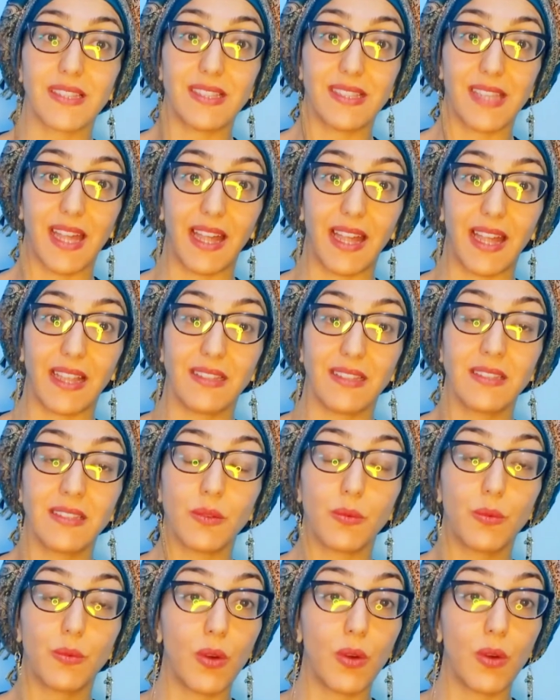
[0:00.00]

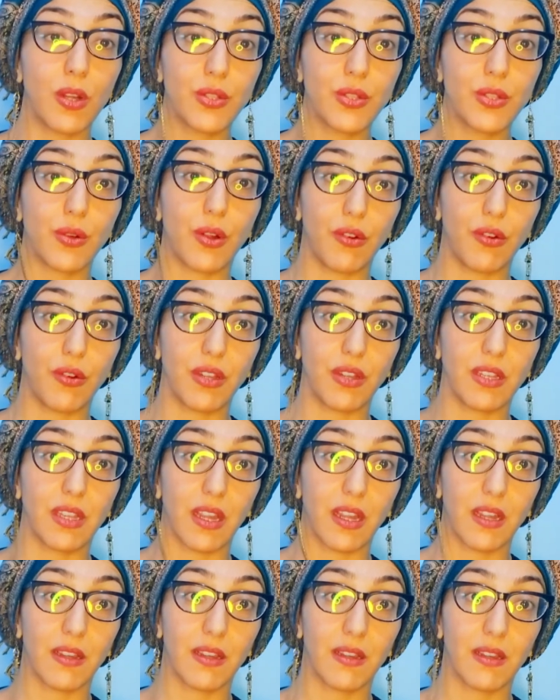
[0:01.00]
understand what you are
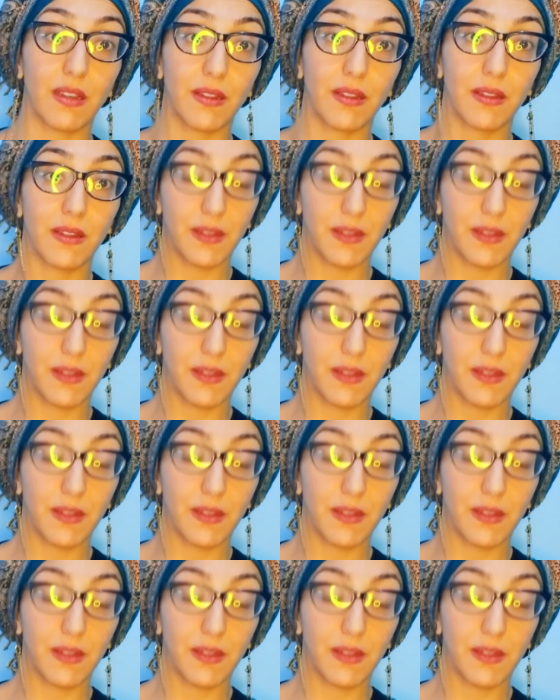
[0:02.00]
reading.